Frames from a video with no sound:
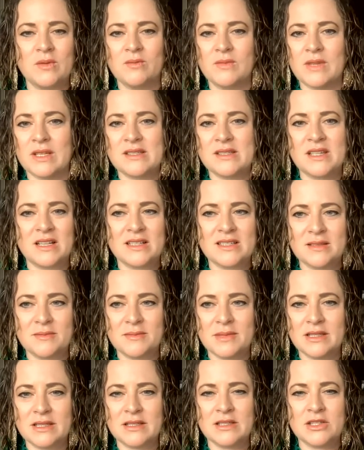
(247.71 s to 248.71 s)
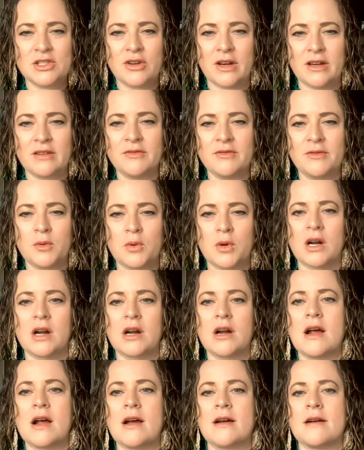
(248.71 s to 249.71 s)
That's not something to strive
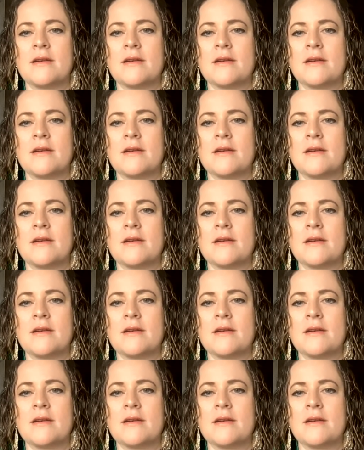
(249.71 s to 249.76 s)
for,